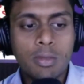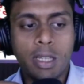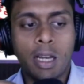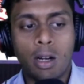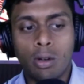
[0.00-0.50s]

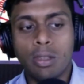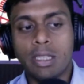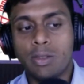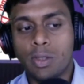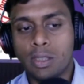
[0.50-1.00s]
Now
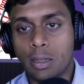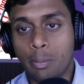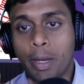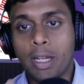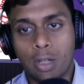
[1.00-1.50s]
this was
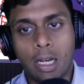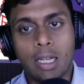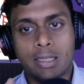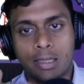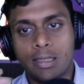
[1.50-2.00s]
compared to
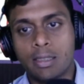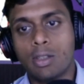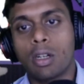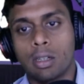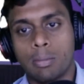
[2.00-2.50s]
last year. This
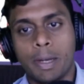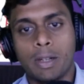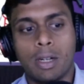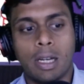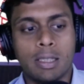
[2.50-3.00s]
is all
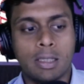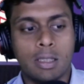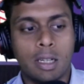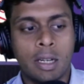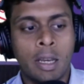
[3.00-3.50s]
compared to last
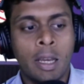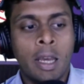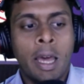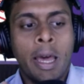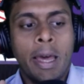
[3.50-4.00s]
year, right?
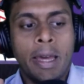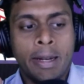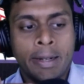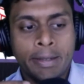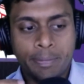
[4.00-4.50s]

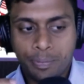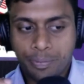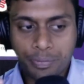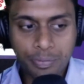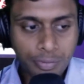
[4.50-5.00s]
And
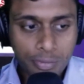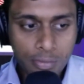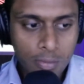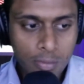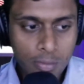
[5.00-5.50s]

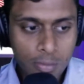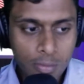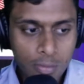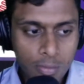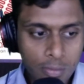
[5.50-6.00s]

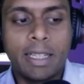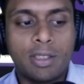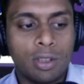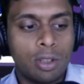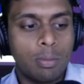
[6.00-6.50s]

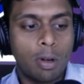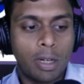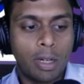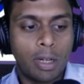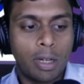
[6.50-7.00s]
those age
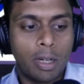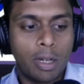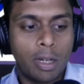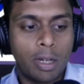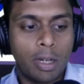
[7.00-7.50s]
about
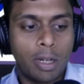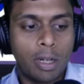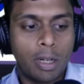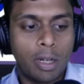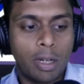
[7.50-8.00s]
18 years
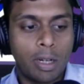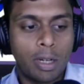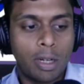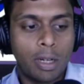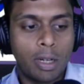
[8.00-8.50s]
old,
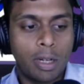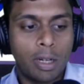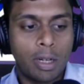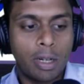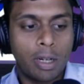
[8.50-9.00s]
or having
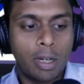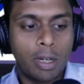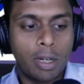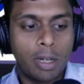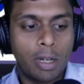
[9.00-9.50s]
the most
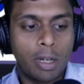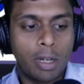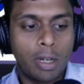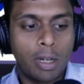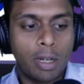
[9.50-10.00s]
expensive
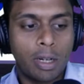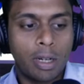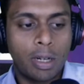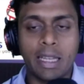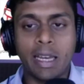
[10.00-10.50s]
car insurance,
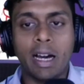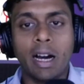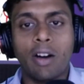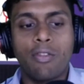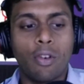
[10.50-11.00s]
they
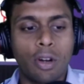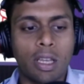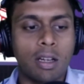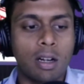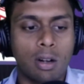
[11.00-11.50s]
are
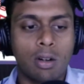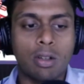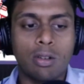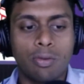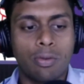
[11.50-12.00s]
forking
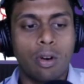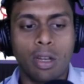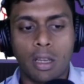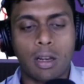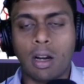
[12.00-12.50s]

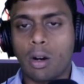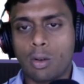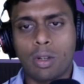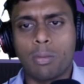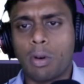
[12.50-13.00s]

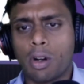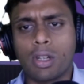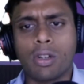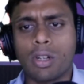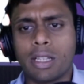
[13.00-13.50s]
out about
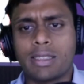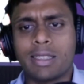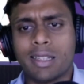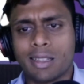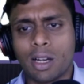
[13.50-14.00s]
let's
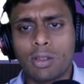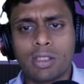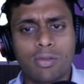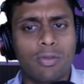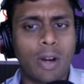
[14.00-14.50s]
say
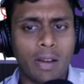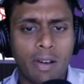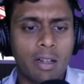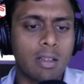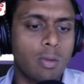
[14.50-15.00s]

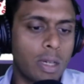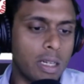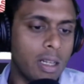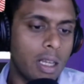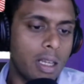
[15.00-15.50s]
1,500
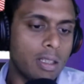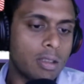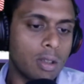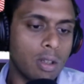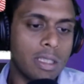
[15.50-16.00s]
quid.
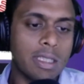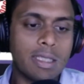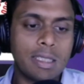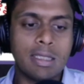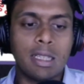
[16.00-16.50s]
So this
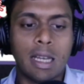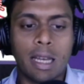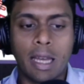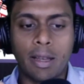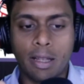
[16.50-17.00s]
is
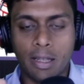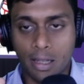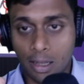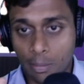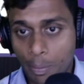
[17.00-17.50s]

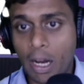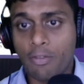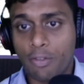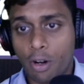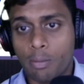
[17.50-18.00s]

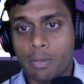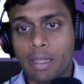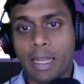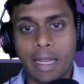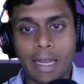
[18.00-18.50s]
apart from
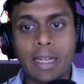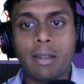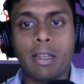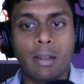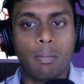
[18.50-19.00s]
that
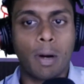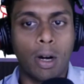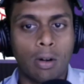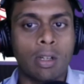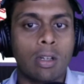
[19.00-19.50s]
80
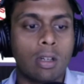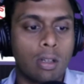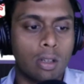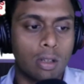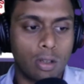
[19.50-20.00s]
pound
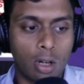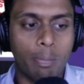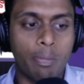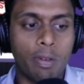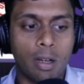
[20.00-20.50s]

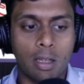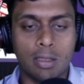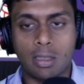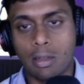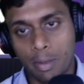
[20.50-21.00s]
drop
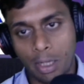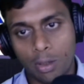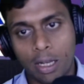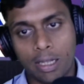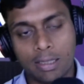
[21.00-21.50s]
as compared
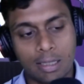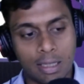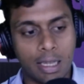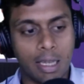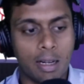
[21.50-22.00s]
to last
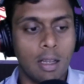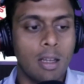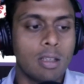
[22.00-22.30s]
year again.